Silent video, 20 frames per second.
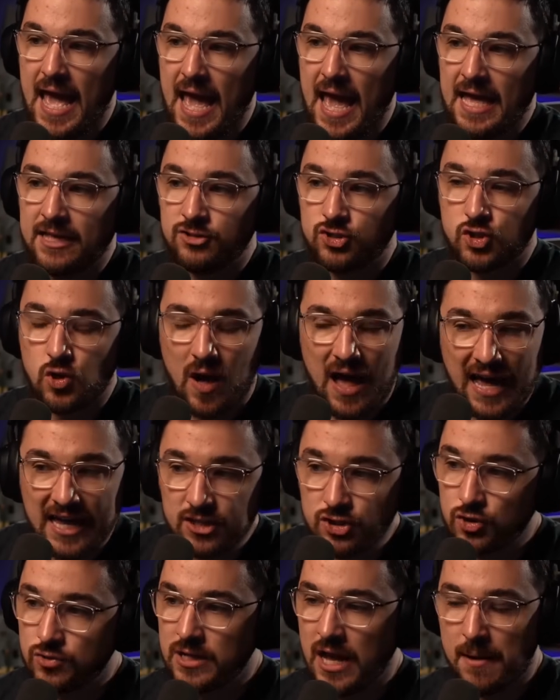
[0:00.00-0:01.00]
And so I
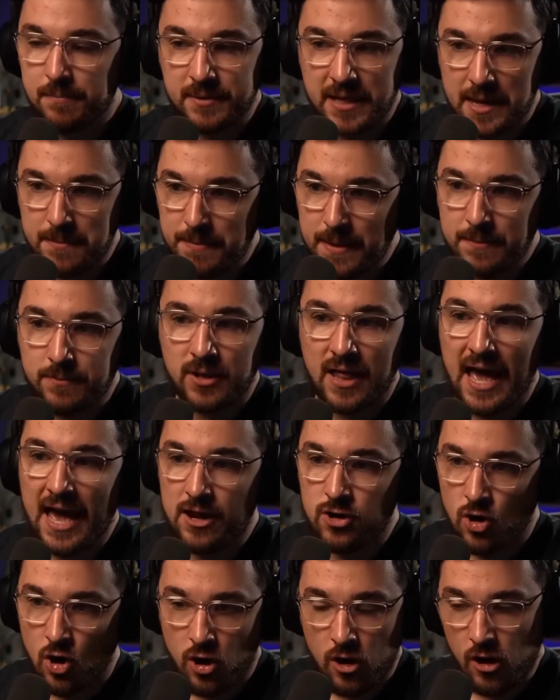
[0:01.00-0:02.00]
do not blame people
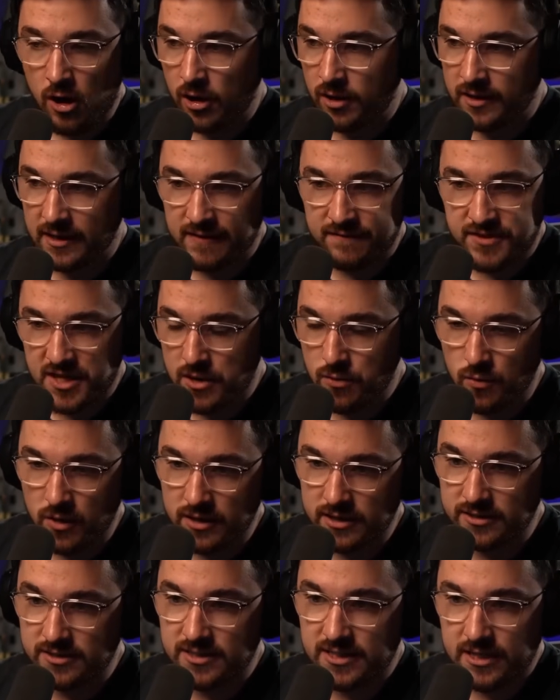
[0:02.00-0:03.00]
at all if they
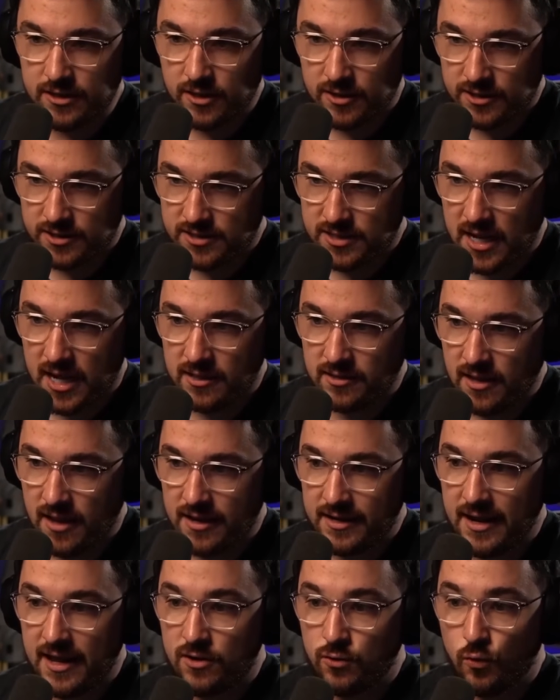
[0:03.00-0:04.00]
want to sit on the
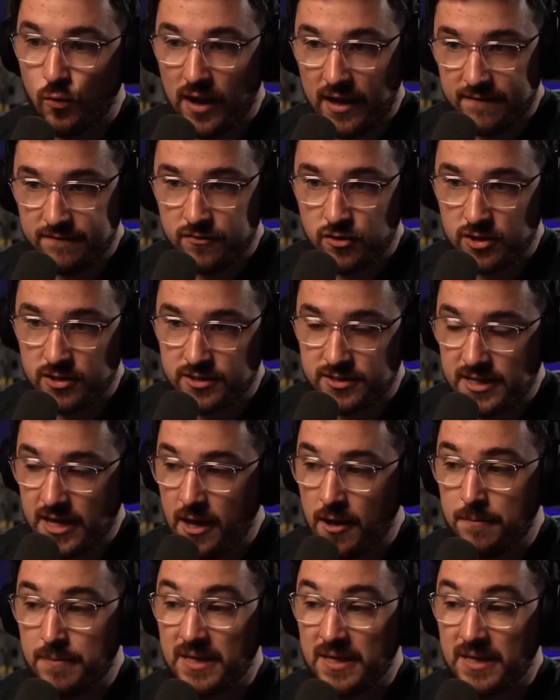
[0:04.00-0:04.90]
sideline and wait for a sale,